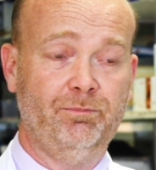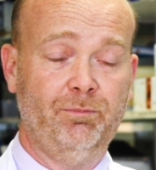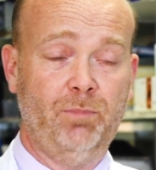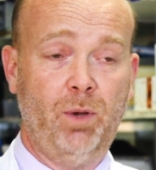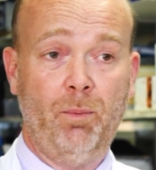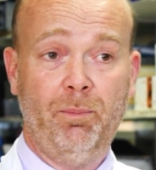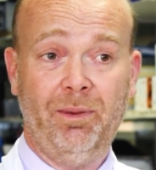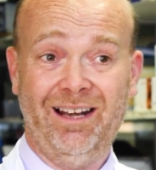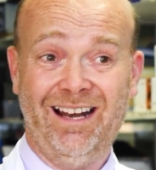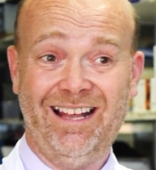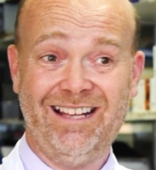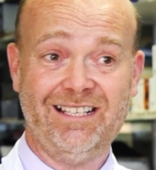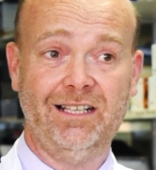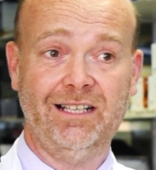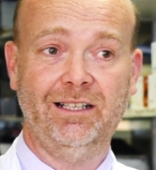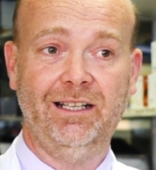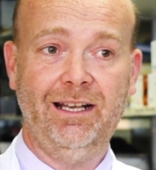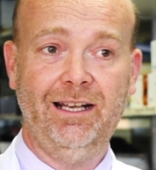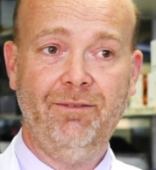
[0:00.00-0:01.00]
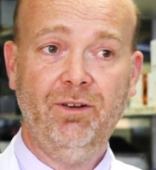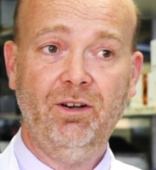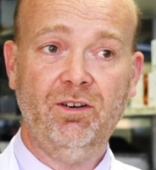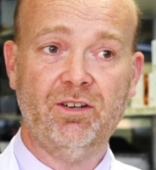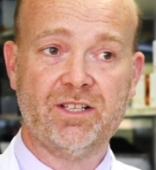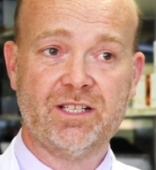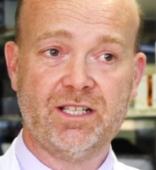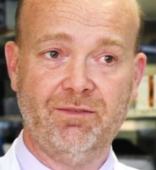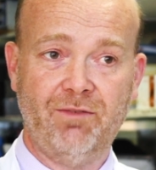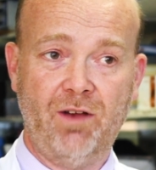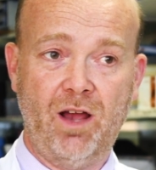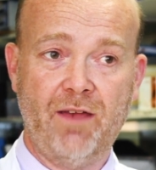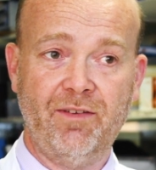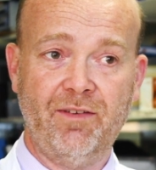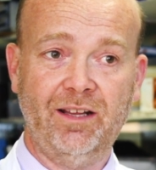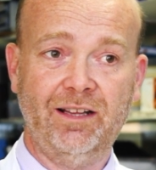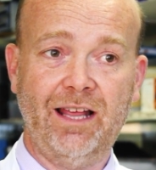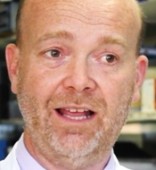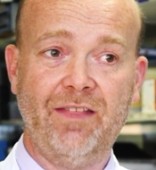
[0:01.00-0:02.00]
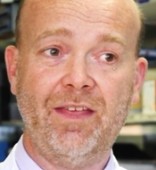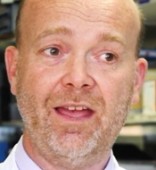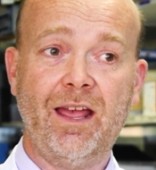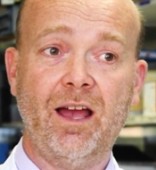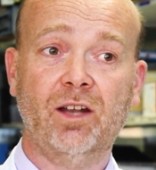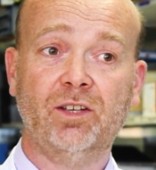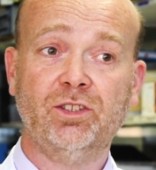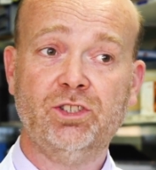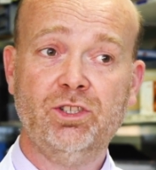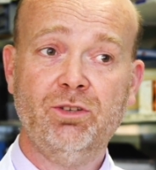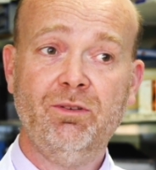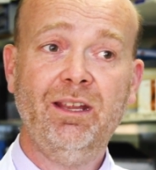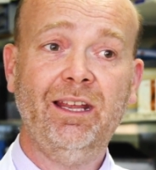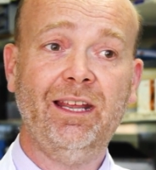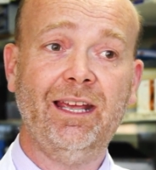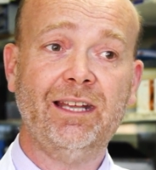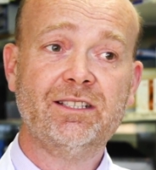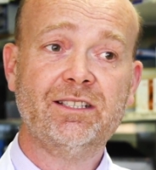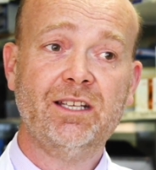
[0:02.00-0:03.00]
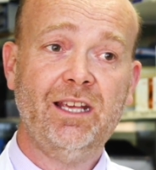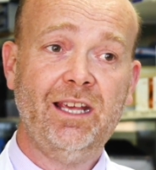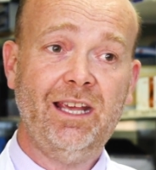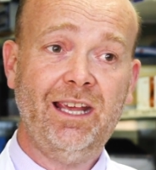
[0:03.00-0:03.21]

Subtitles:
populating the liver and surviving there, they are doing it